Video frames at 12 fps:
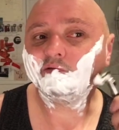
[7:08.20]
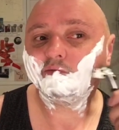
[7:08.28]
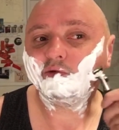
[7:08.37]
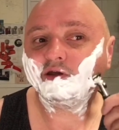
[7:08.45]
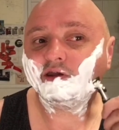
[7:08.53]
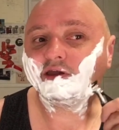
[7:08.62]

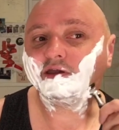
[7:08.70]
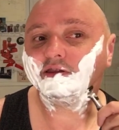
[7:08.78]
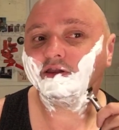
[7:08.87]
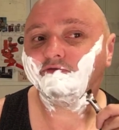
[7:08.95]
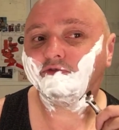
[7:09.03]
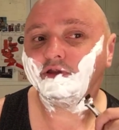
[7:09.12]
But I can
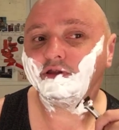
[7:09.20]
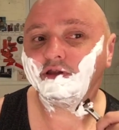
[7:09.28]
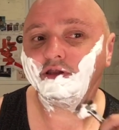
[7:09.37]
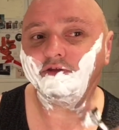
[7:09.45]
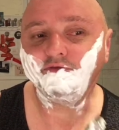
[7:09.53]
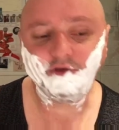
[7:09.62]

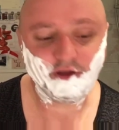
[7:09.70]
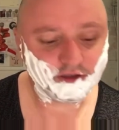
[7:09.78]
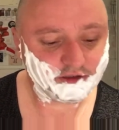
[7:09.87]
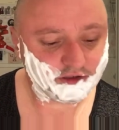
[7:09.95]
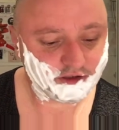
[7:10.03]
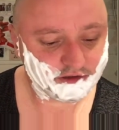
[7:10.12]
definitely feel
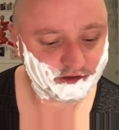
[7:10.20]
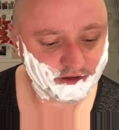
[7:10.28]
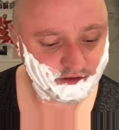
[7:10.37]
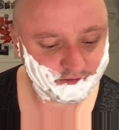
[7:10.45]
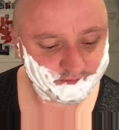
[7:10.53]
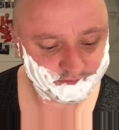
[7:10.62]
it
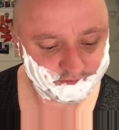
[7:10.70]
cutting.